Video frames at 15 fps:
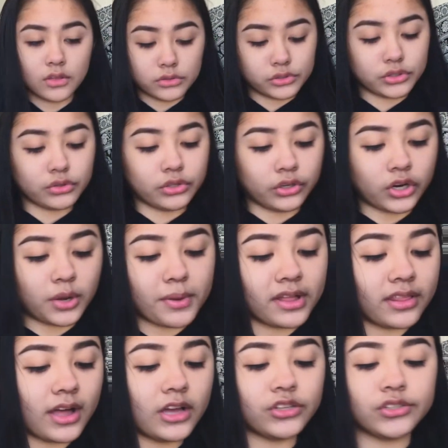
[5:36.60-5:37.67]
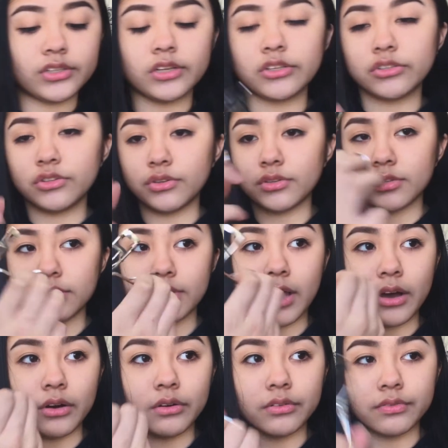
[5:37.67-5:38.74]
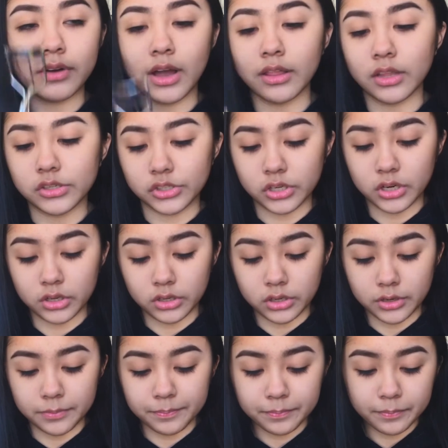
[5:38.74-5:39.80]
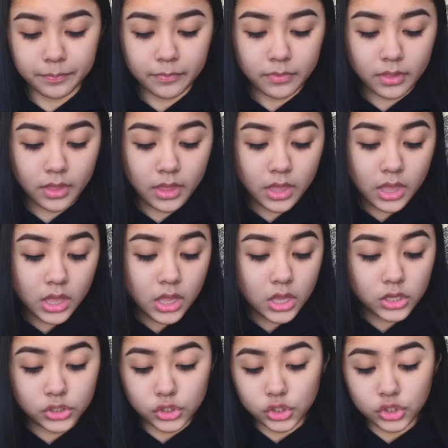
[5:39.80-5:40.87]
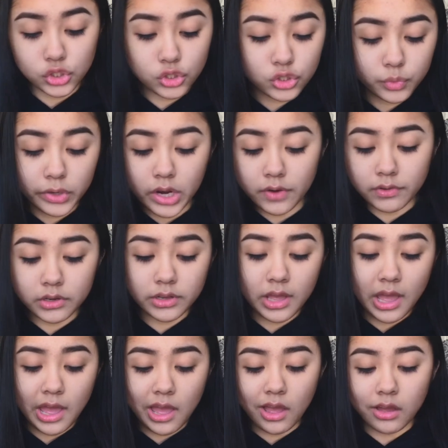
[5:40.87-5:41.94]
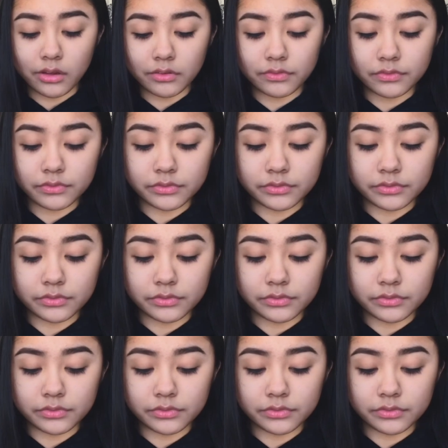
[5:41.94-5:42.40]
So to curl my lashes, I just use this e.l.f. eyelash curler. Just use whatever you have.